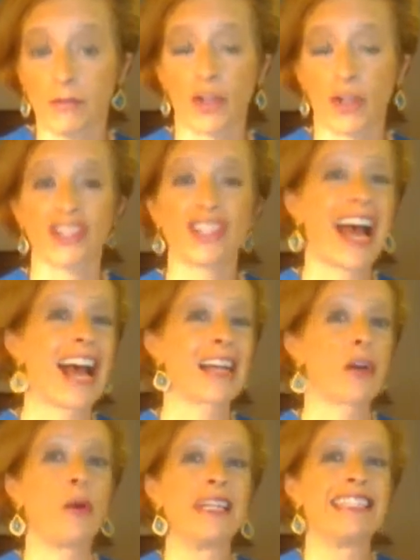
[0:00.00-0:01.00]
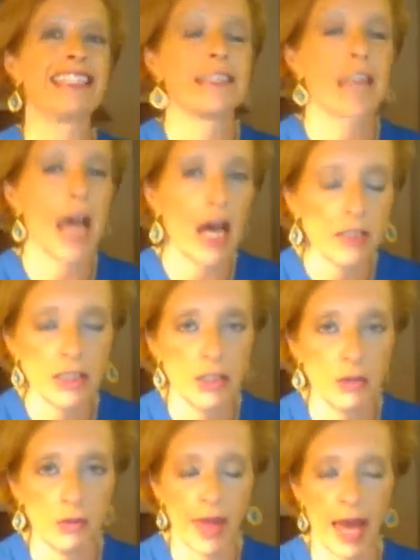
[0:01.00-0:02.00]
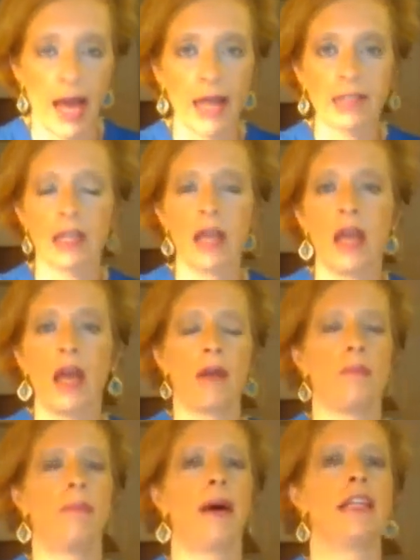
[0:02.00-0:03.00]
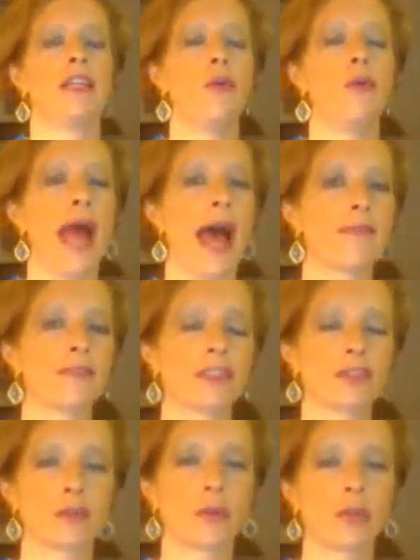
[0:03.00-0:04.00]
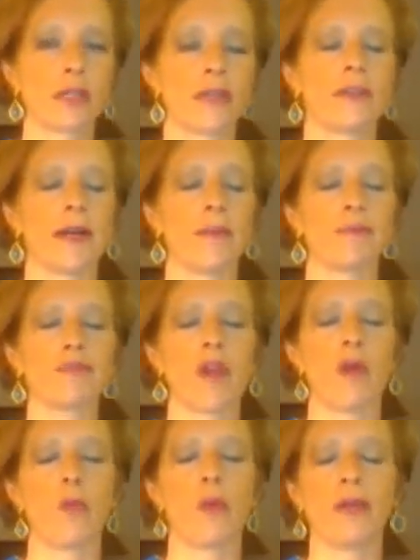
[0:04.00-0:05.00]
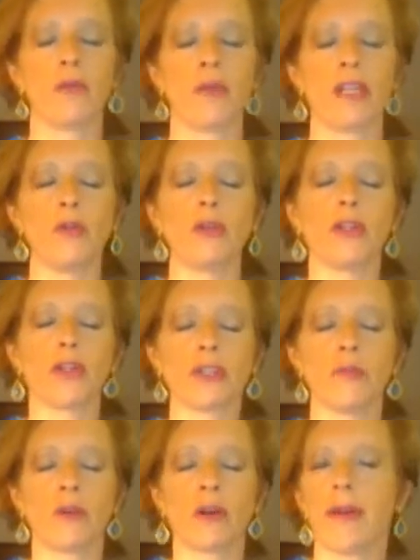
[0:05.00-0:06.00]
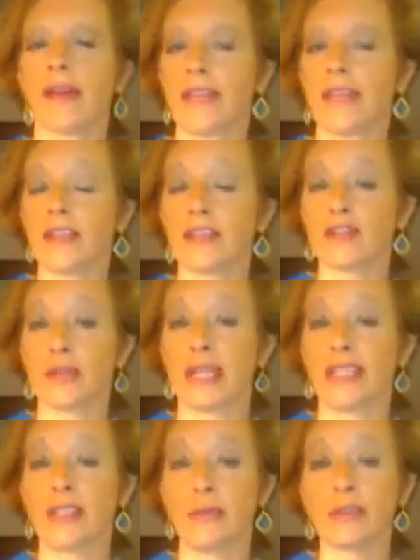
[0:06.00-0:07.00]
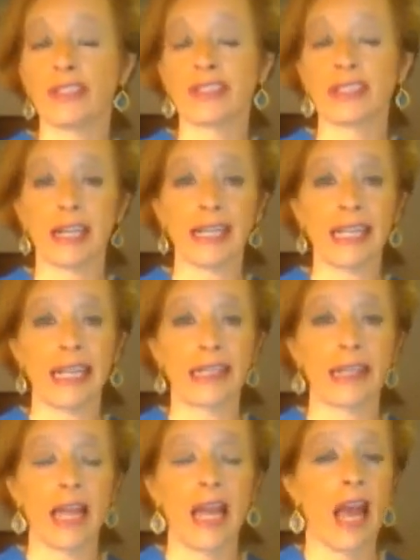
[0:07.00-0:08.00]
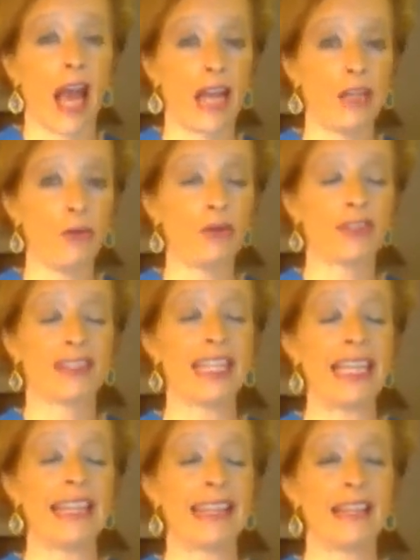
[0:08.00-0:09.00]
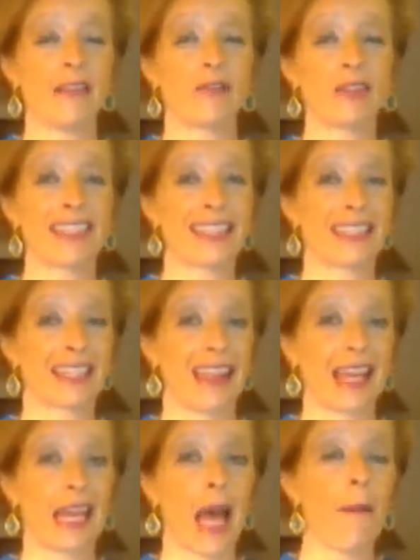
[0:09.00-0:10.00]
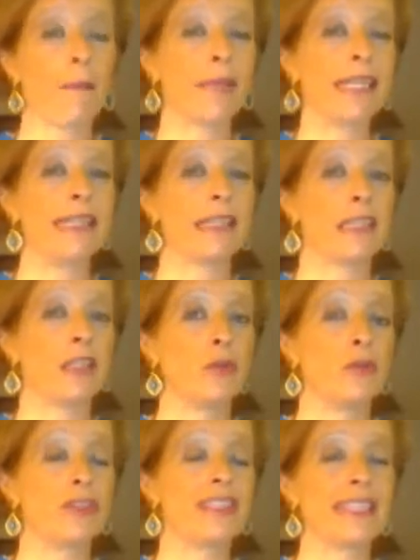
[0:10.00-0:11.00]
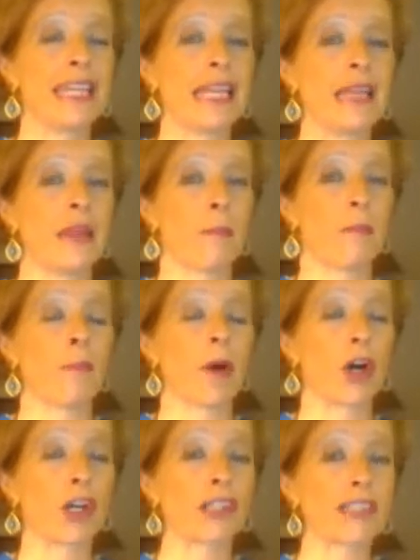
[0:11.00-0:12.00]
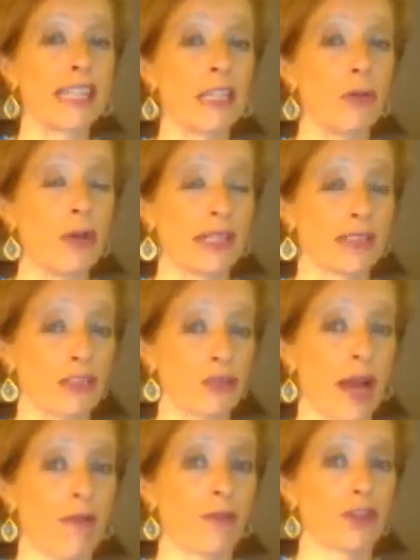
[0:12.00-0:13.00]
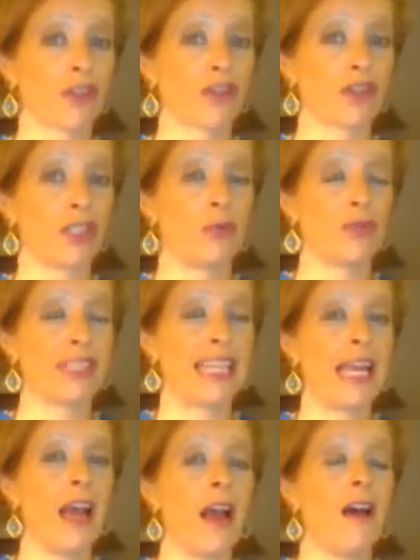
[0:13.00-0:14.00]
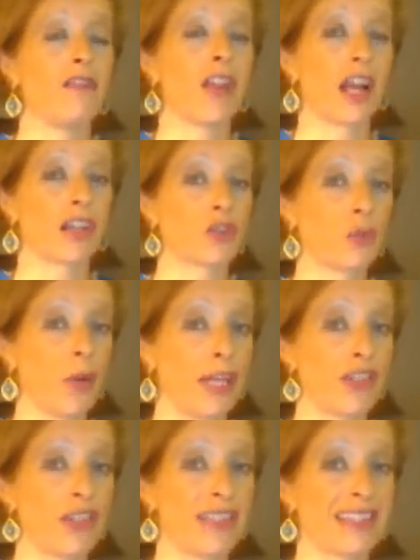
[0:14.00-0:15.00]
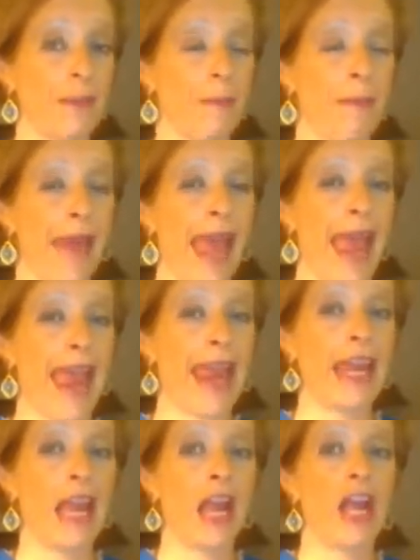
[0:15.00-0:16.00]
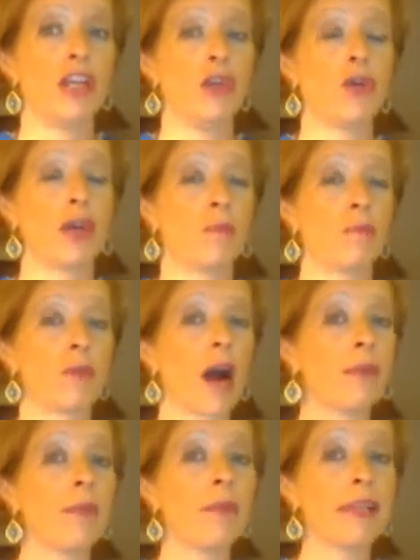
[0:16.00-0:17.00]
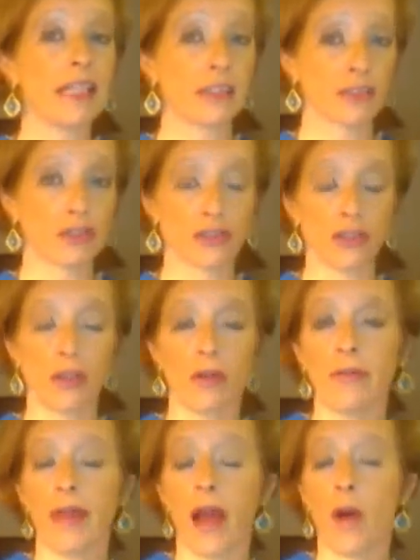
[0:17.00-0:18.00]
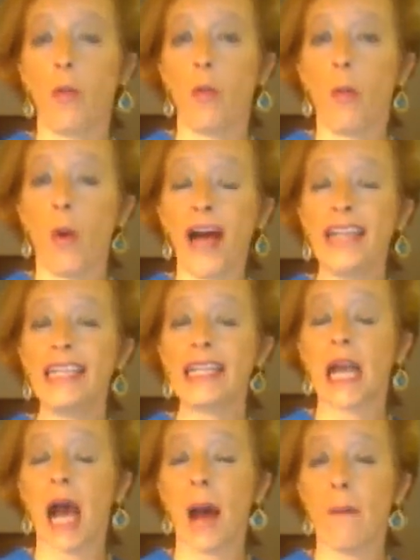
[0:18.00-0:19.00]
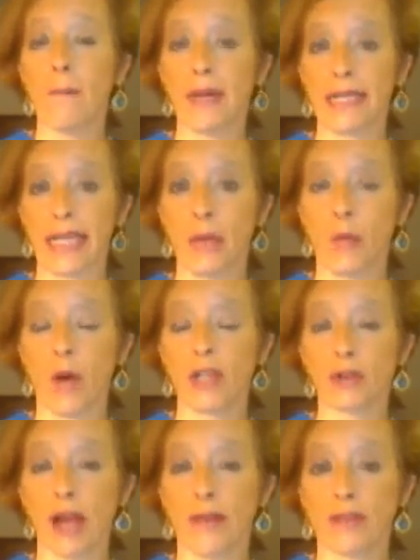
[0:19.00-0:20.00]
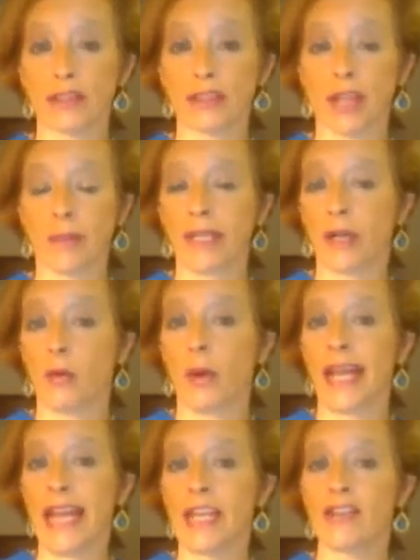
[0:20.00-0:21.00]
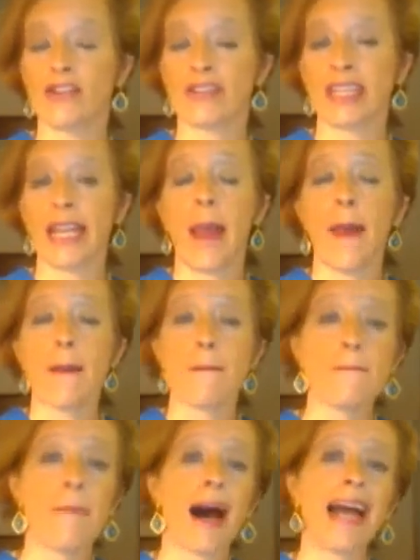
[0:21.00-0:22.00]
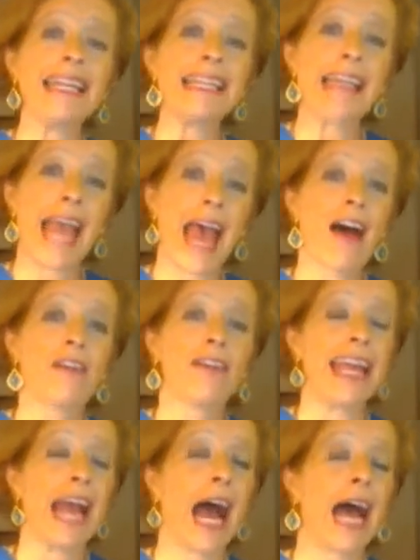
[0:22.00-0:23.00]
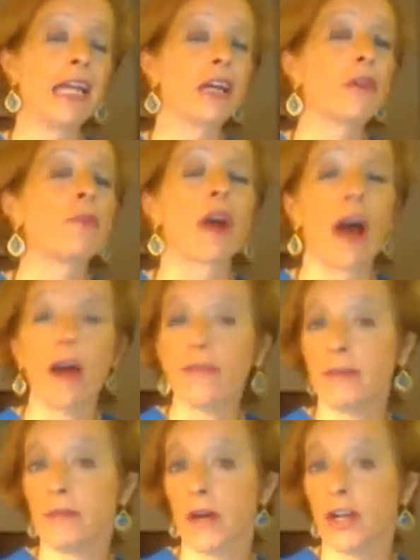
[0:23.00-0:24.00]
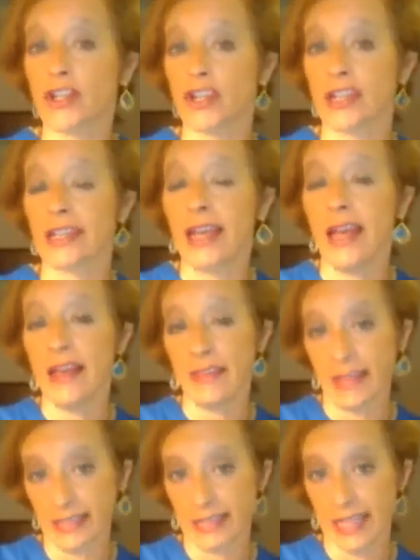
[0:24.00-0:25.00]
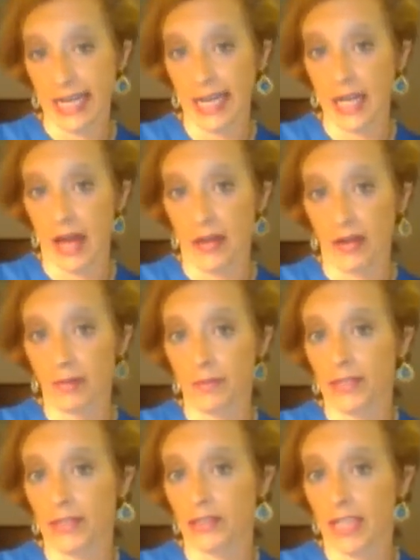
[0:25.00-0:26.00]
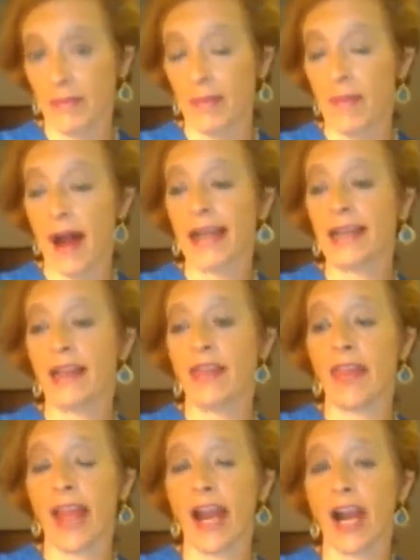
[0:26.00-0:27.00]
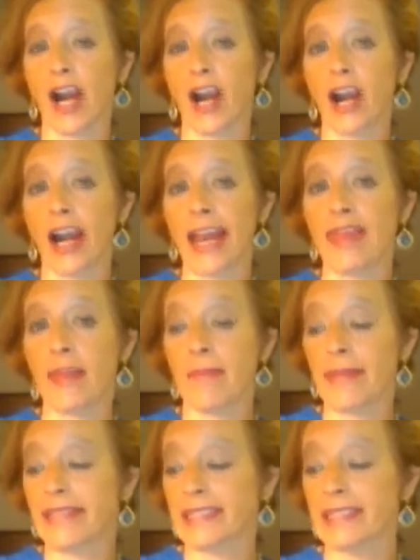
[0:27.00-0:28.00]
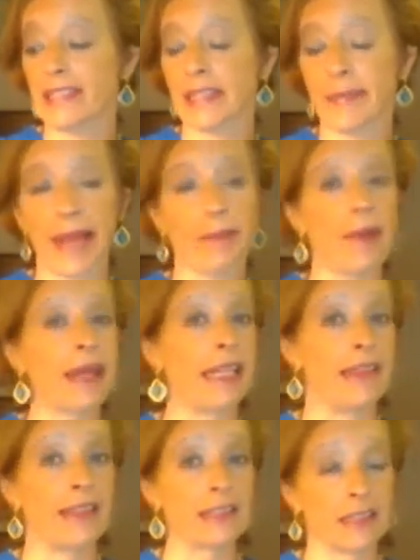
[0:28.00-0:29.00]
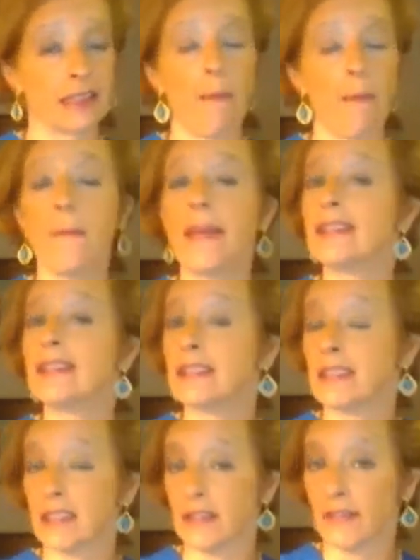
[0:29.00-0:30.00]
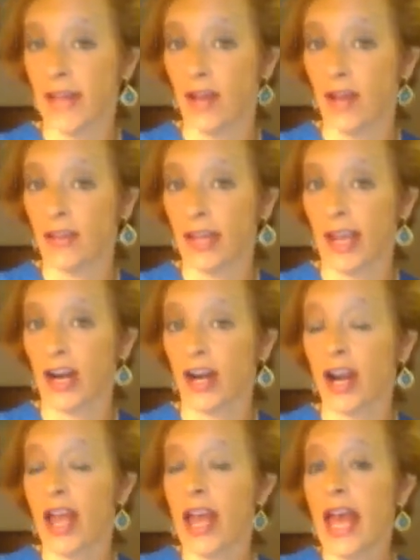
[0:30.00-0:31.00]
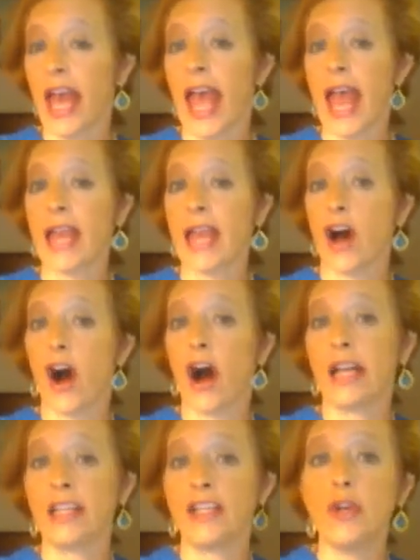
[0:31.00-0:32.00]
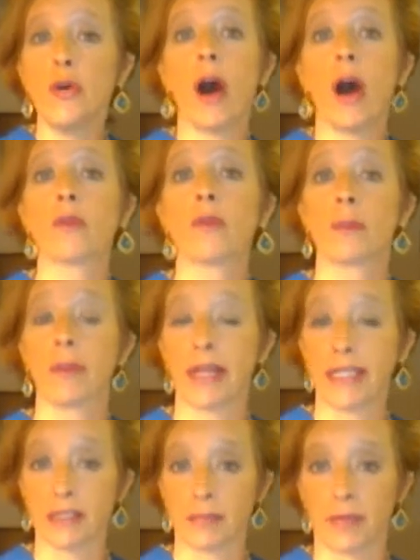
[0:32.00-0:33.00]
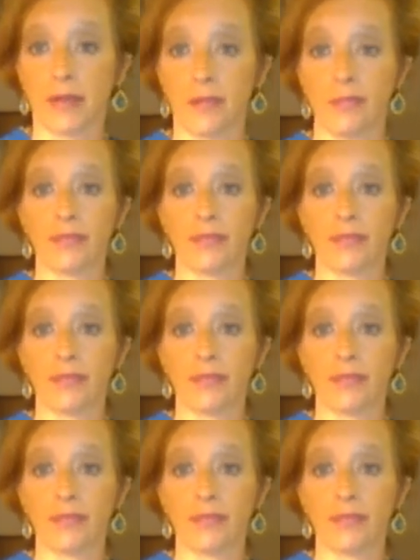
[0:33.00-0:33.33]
for us. They're not going to tell you that. But you have to sort of, when you learn more about the industry and you study it and you see the differences in the companies and you see the perks that you get as a travel nurse, or you see fluctuations in pay, you could probably assume that one company, one travel nurse company or one agency might have a higher profit margin than say another. But just keep in mind, they're in the business to make money. This is the business of healthcare, and you are replaceable.